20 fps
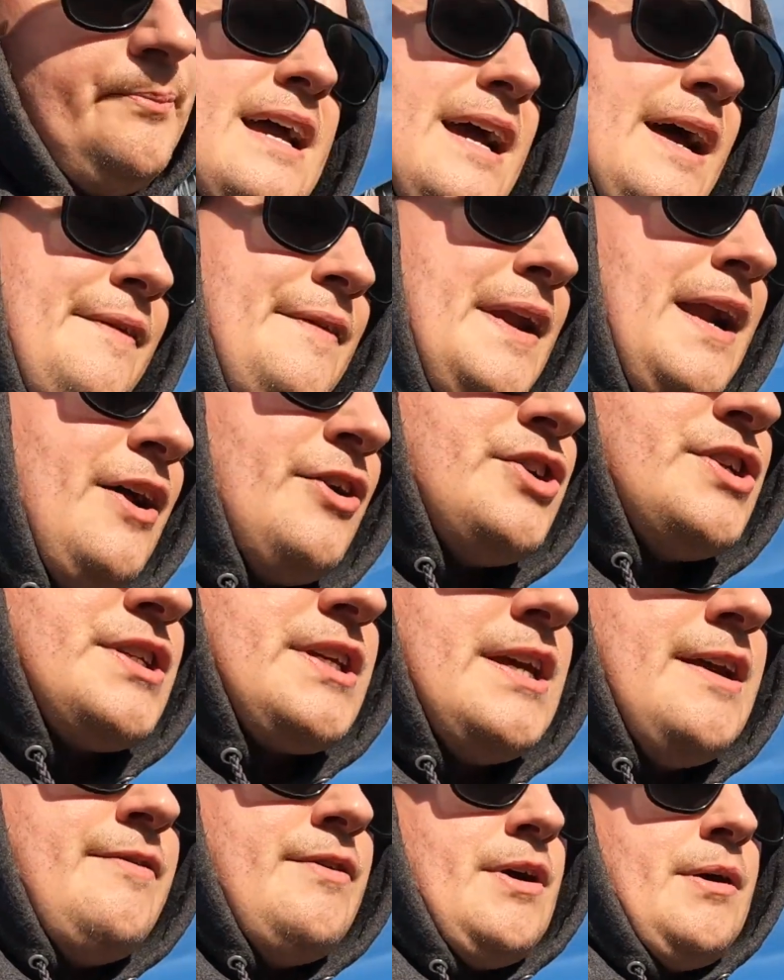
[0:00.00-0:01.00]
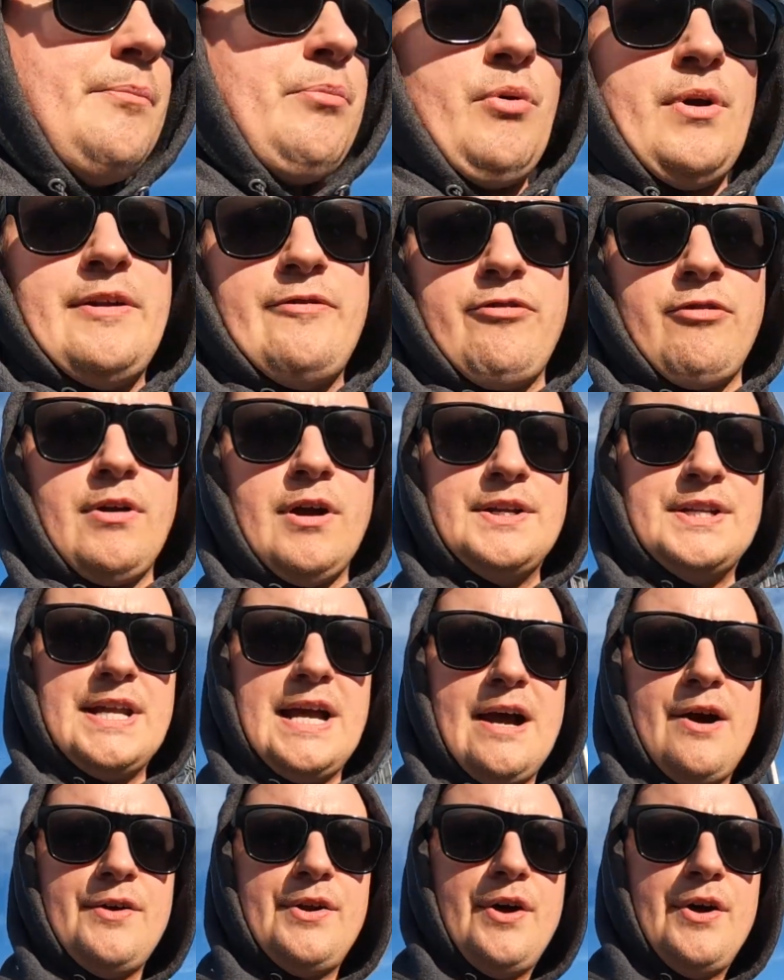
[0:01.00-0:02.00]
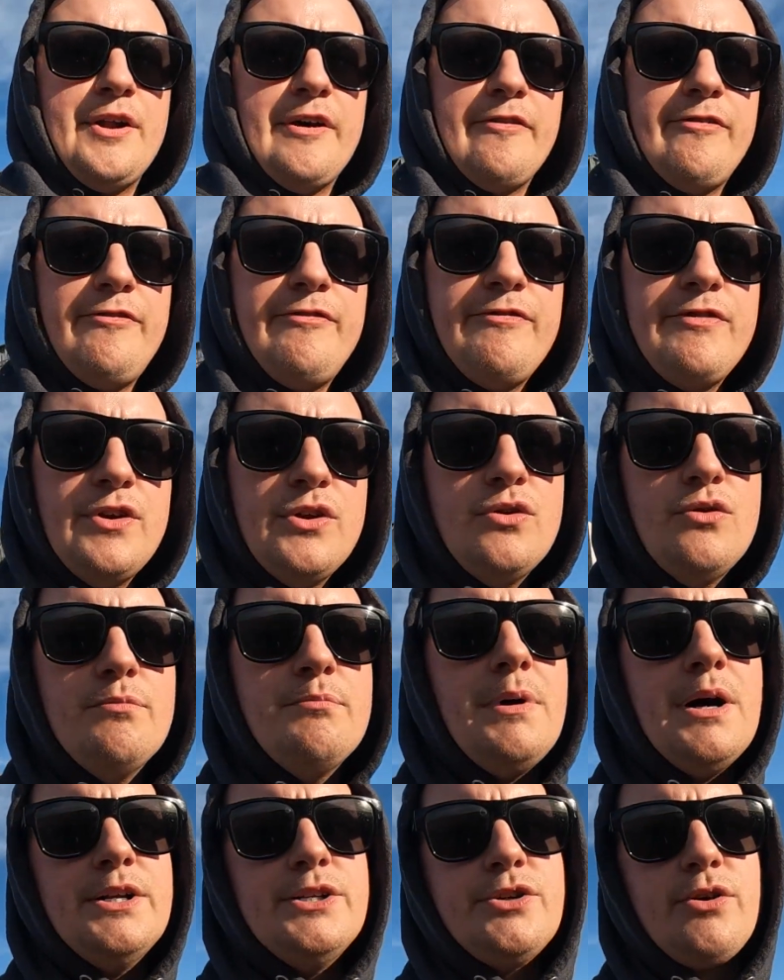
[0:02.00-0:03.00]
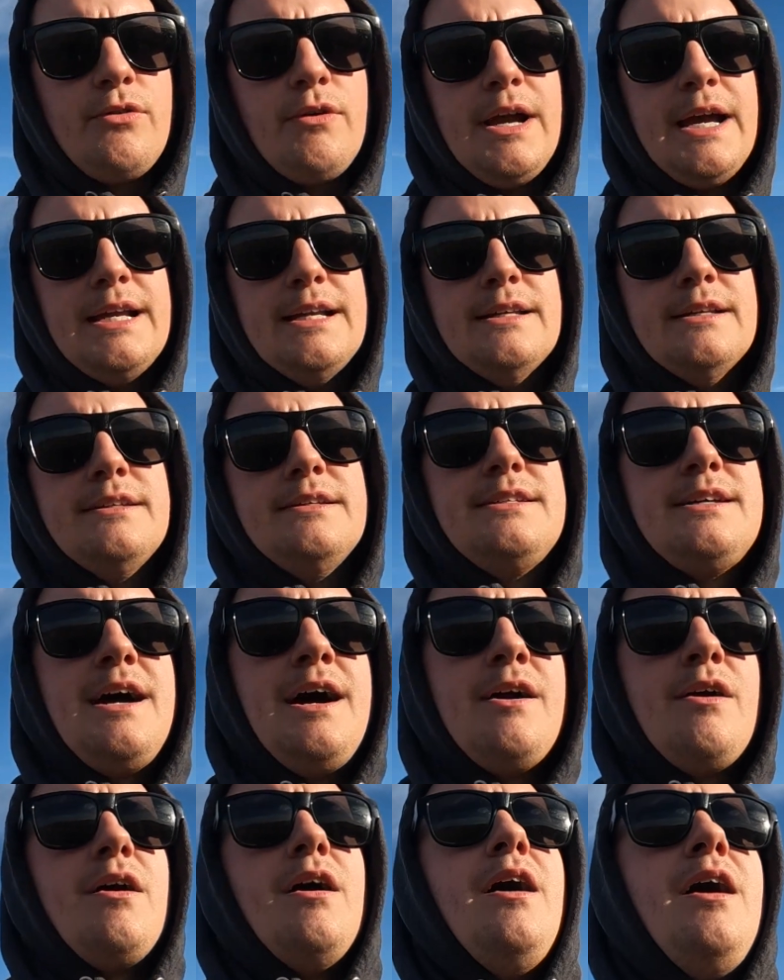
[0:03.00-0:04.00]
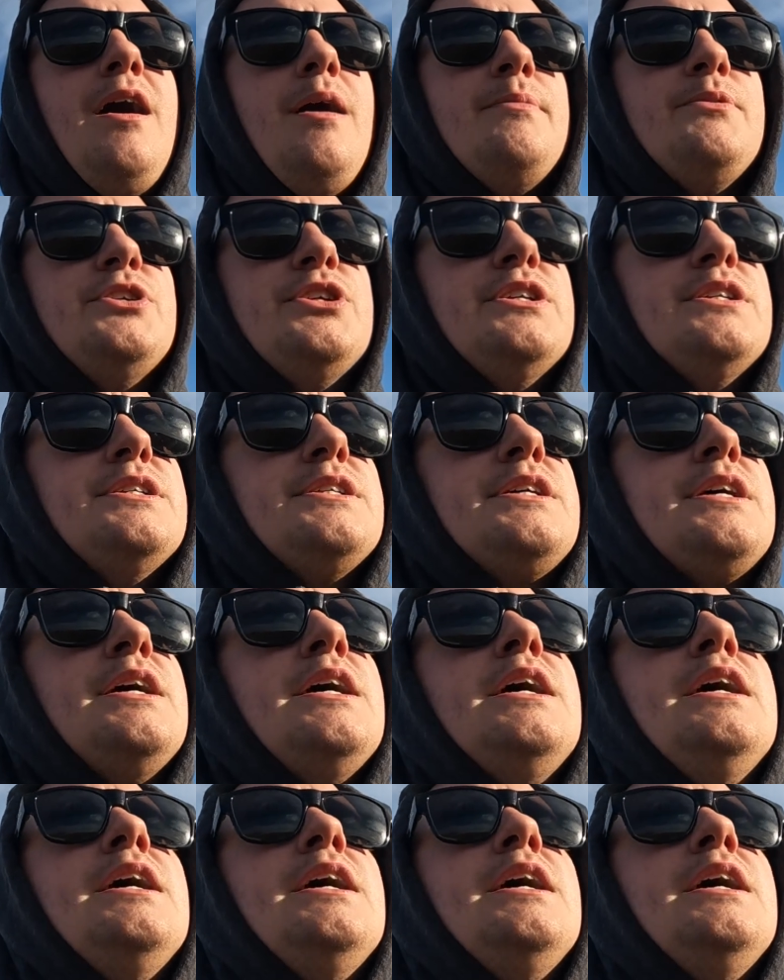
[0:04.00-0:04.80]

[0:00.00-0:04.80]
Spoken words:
And then I'll just give you a brief rundown on a few mud terrain tire options